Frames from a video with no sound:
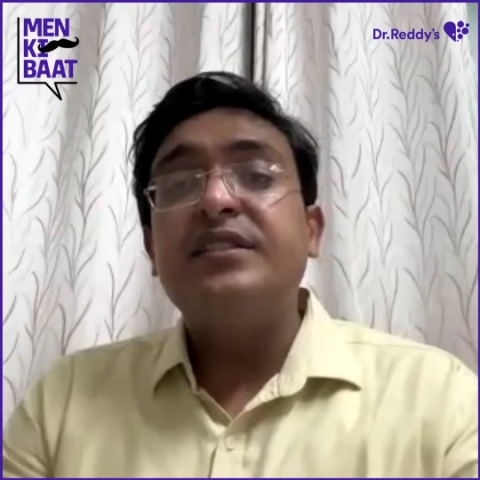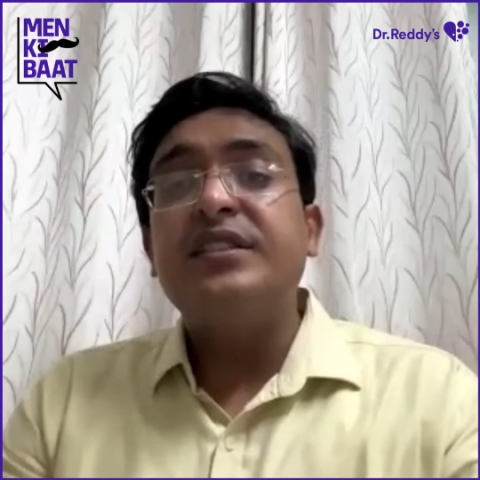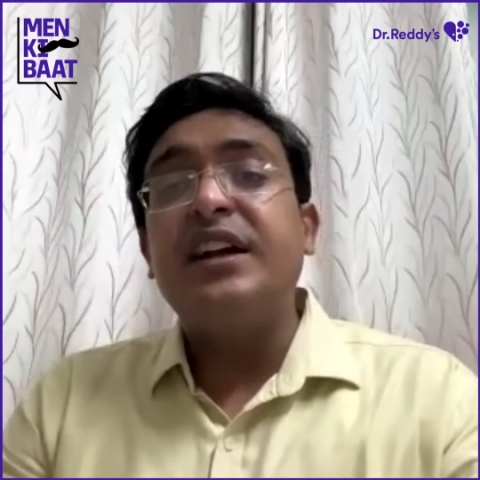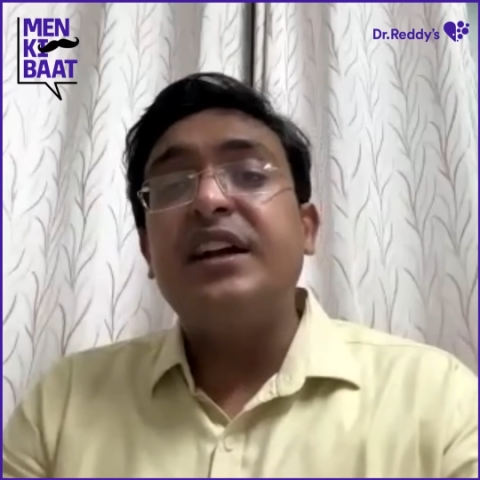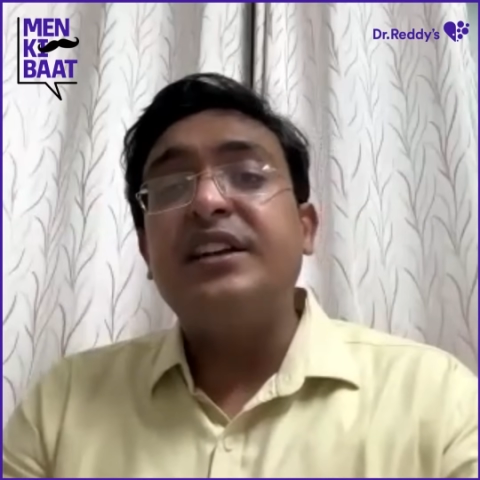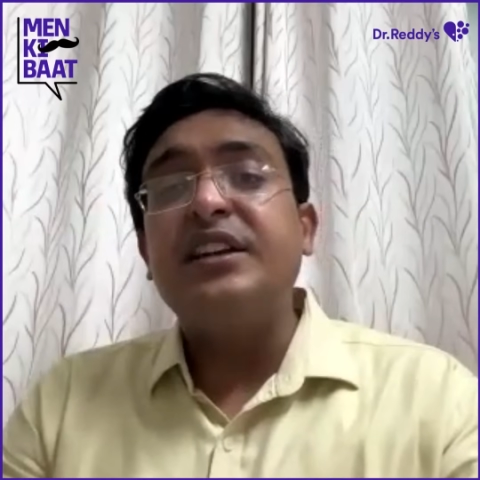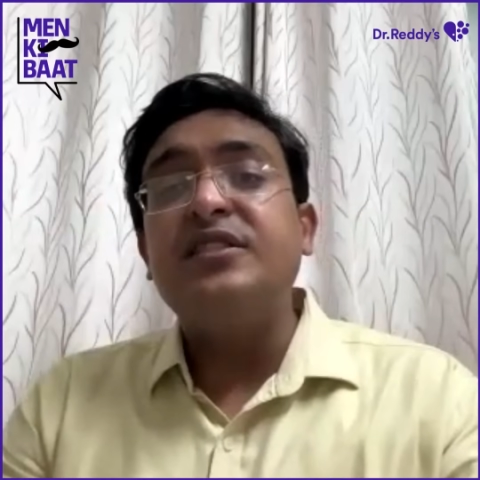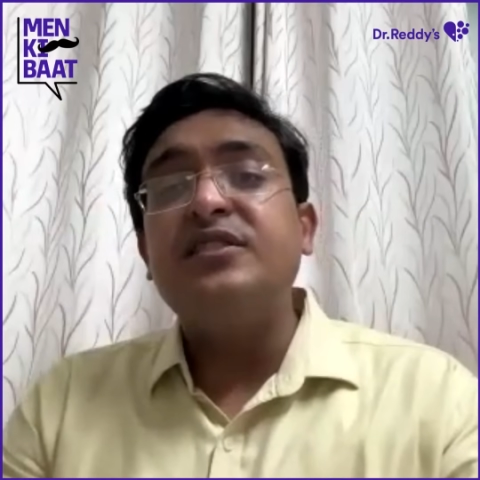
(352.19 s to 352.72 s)

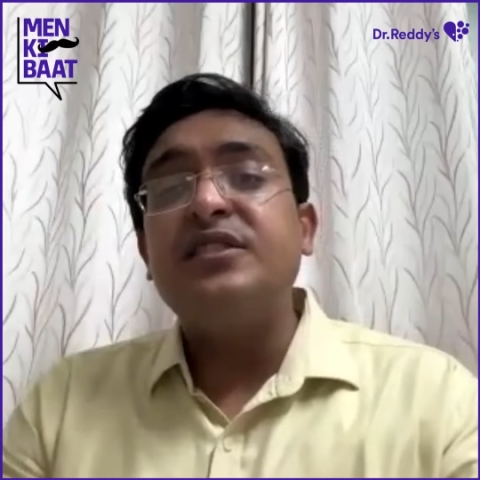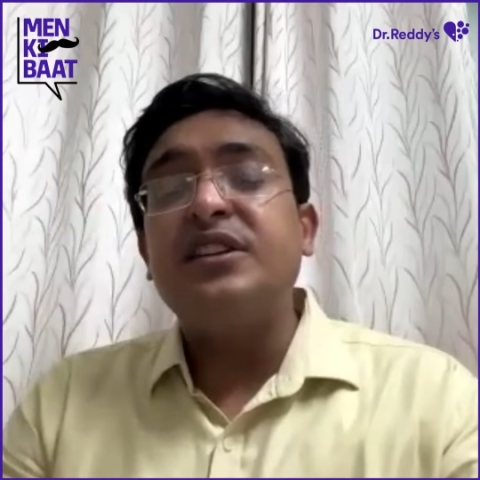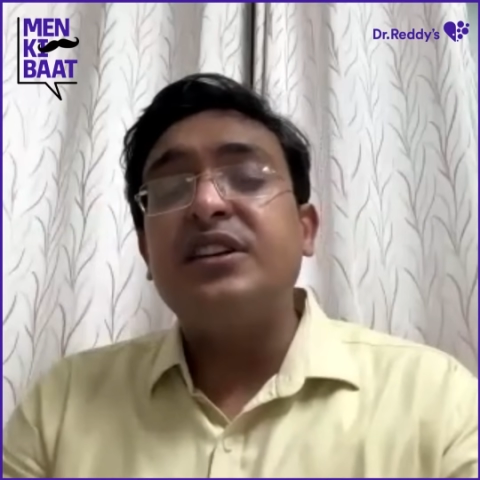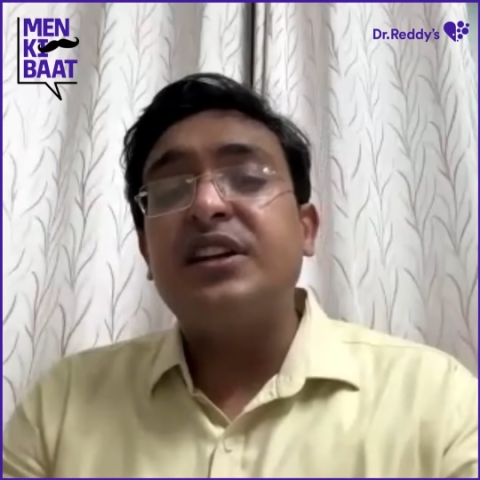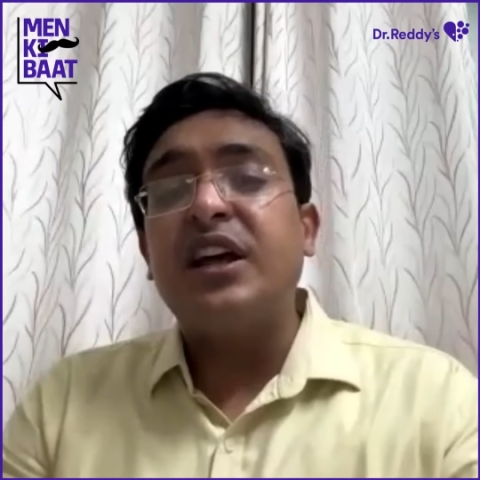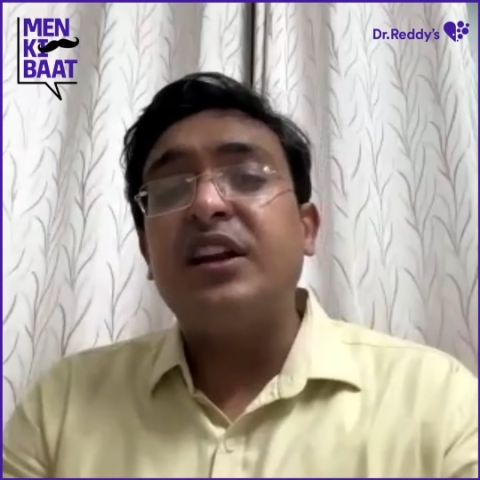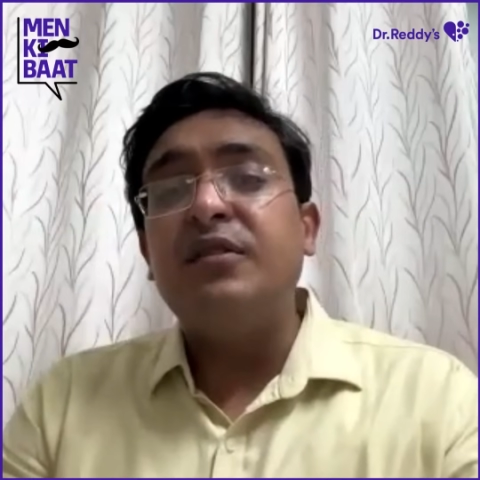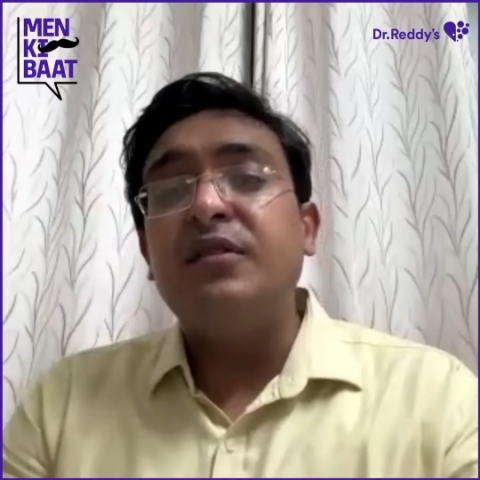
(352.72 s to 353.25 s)
that is
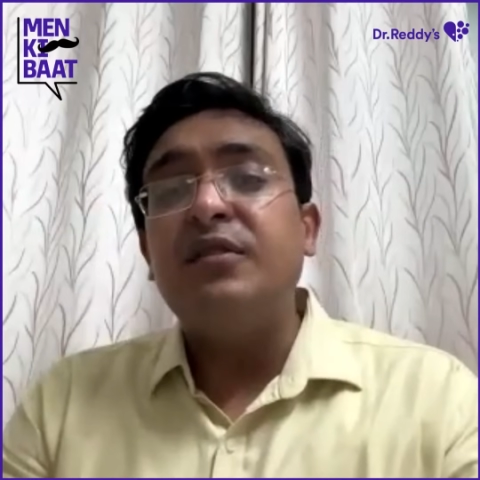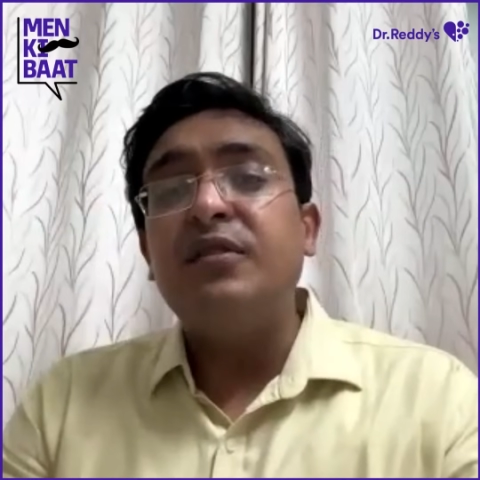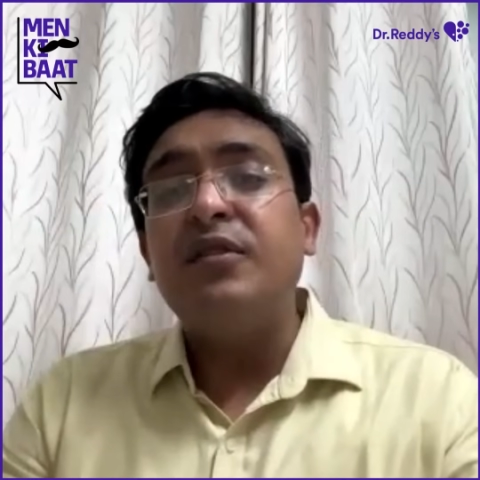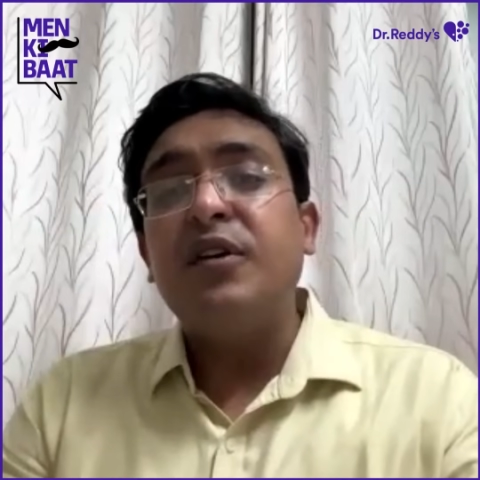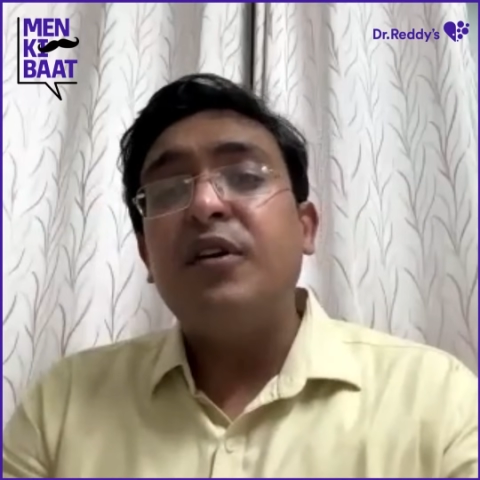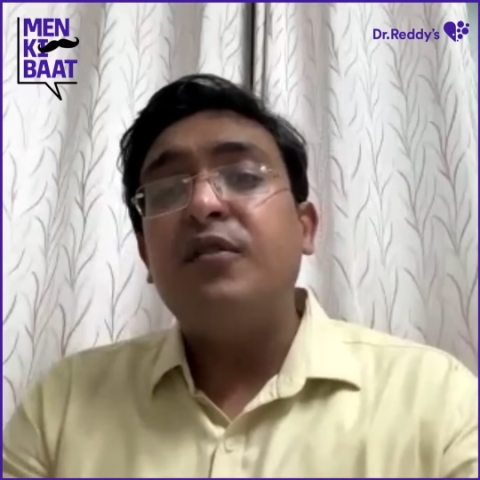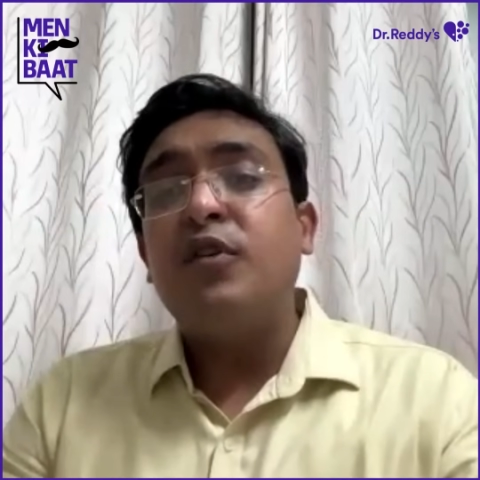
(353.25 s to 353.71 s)
done